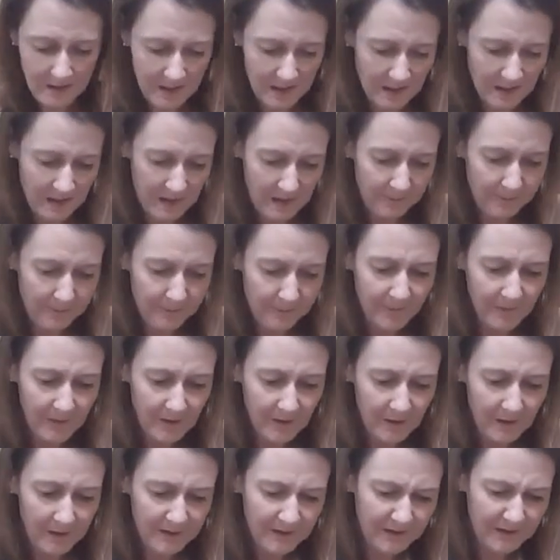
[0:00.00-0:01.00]
I
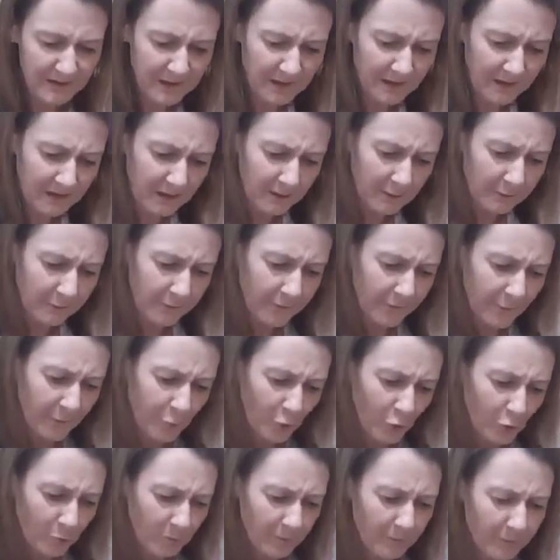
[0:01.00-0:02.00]
did cut it into
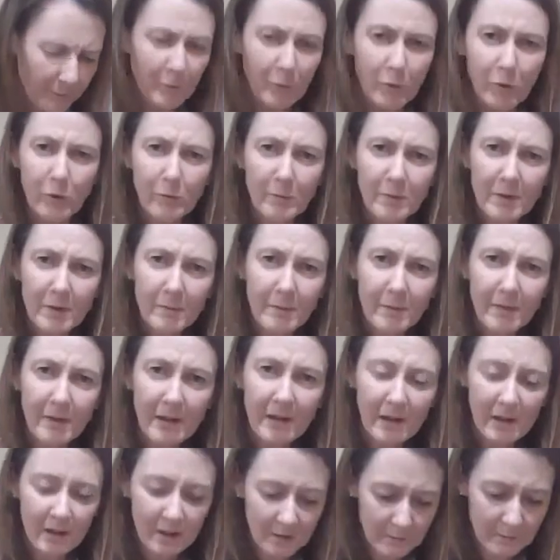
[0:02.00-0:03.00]
4 before, but I'm
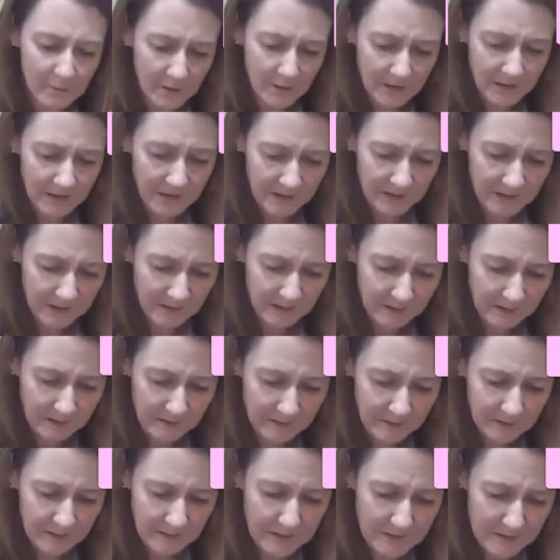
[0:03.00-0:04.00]
thinking I might cut it
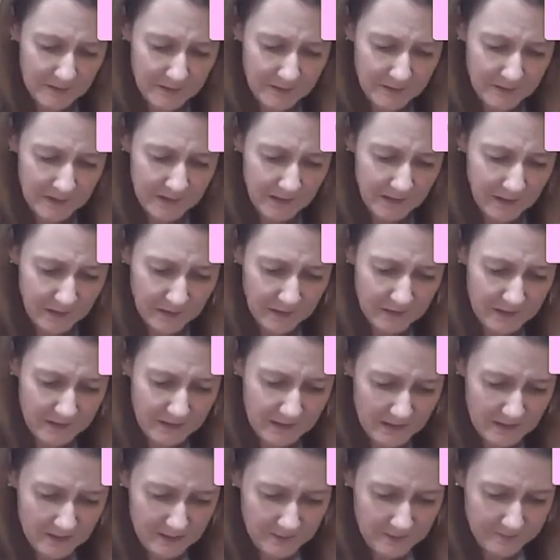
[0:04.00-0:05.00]
into
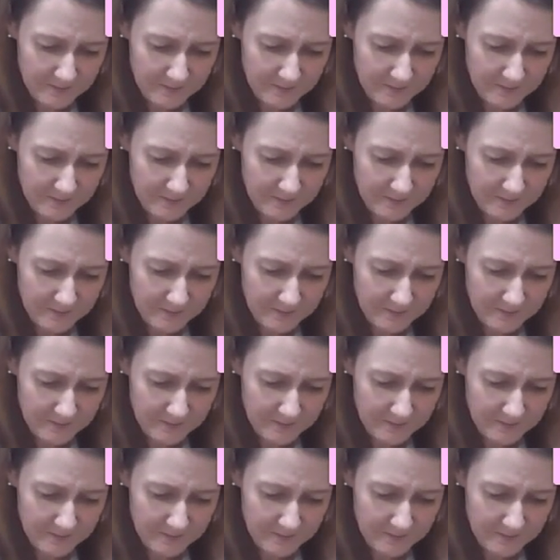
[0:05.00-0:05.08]
6.